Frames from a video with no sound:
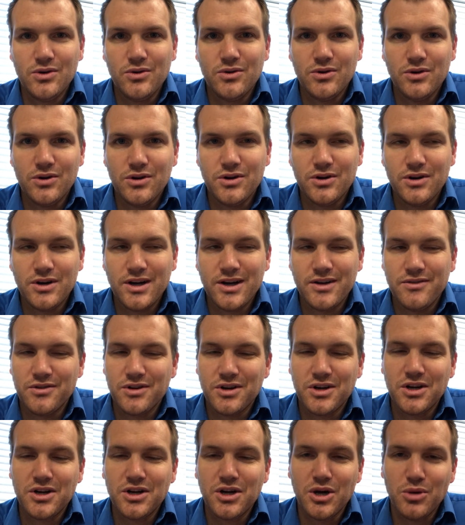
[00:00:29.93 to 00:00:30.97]
Well, I have a
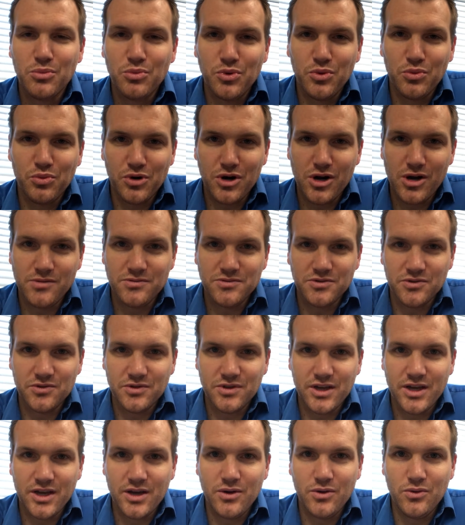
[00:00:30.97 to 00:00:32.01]
couple problems with
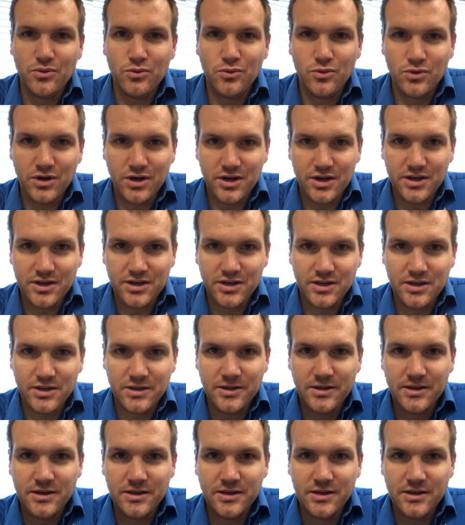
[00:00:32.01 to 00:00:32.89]
that. One,